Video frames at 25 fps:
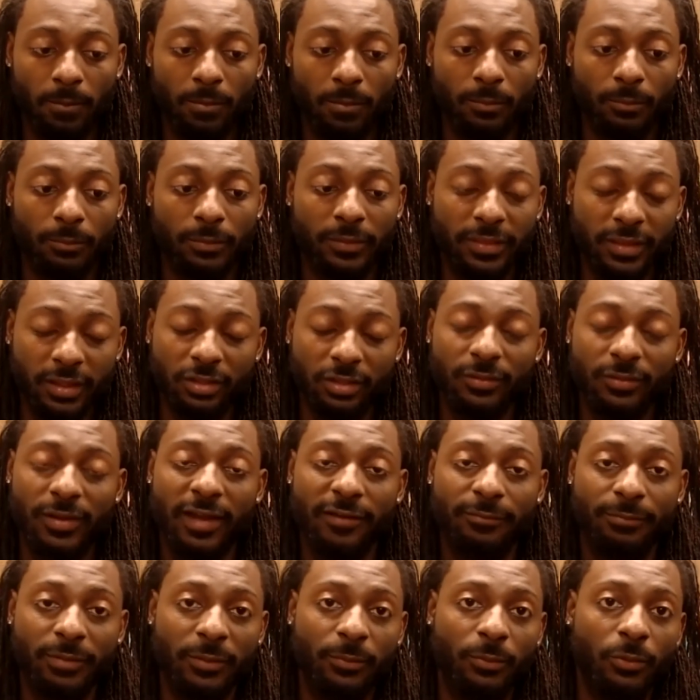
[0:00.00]
But then you
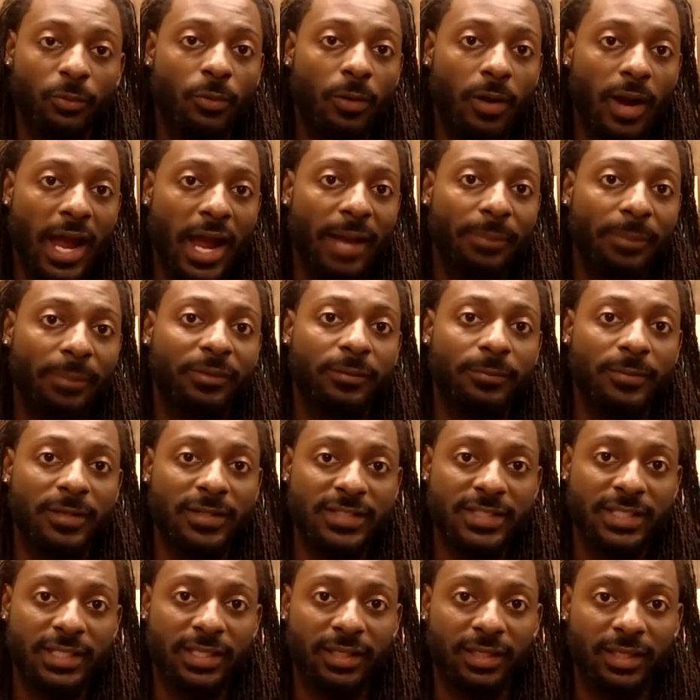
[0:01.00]
have people who are
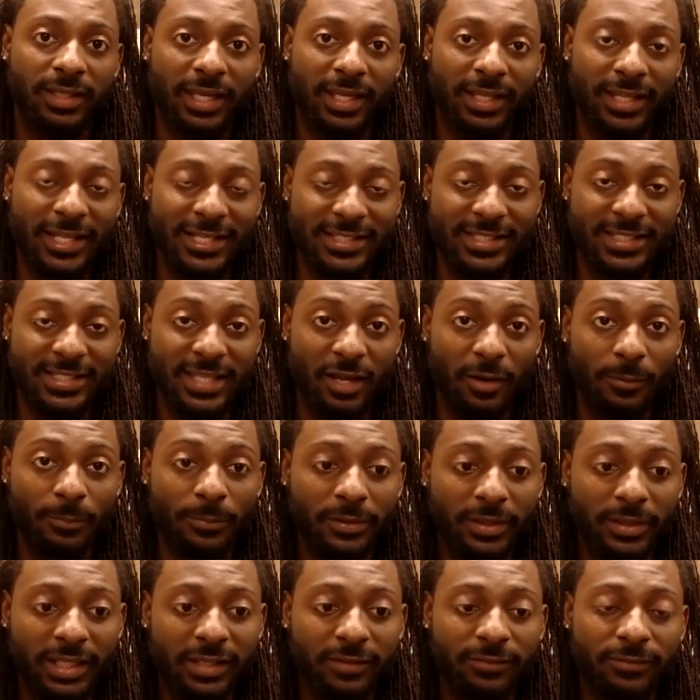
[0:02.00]
optimistic, and that's their
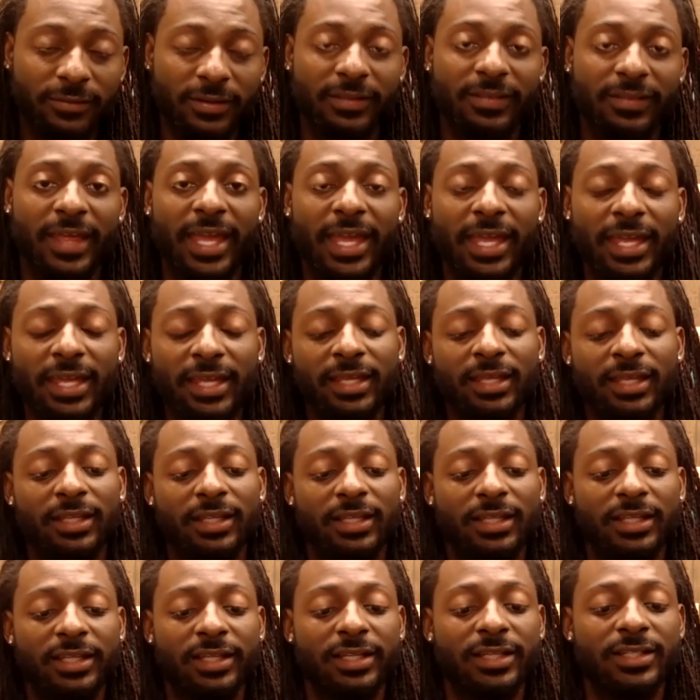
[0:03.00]
belief, and they
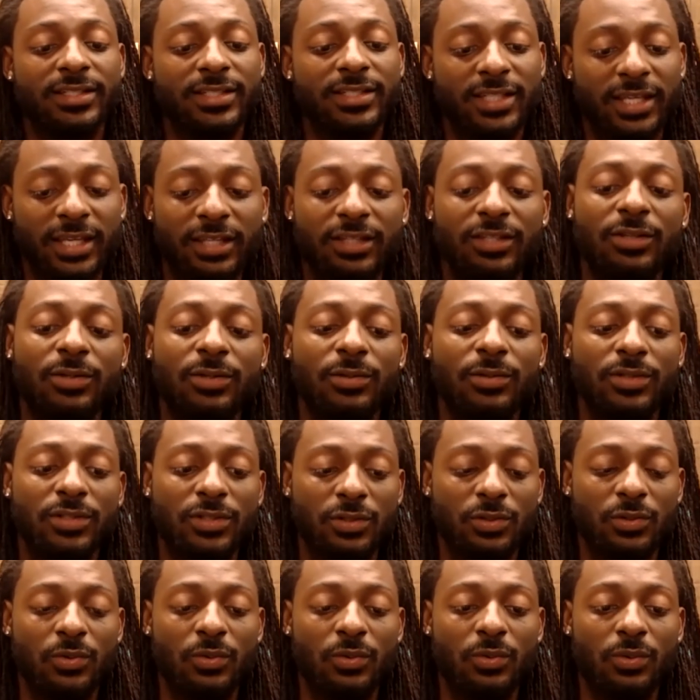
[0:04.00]
continue
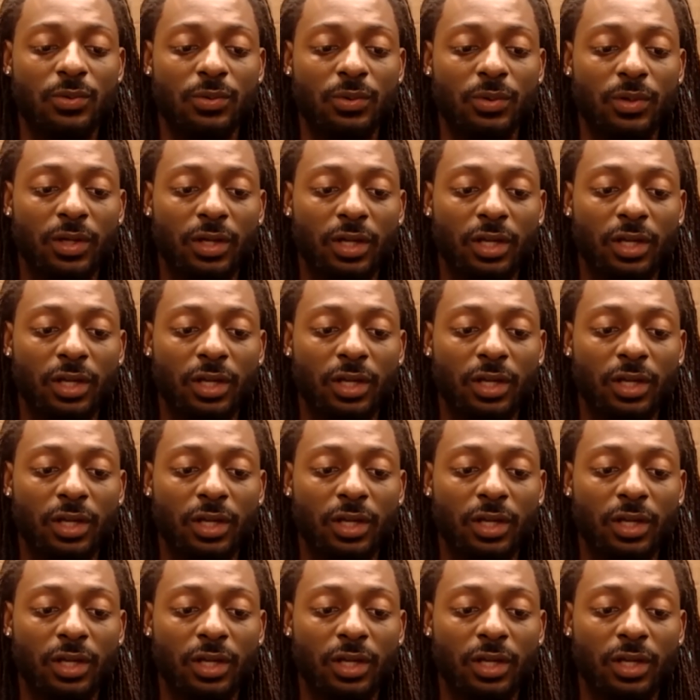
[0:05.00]
to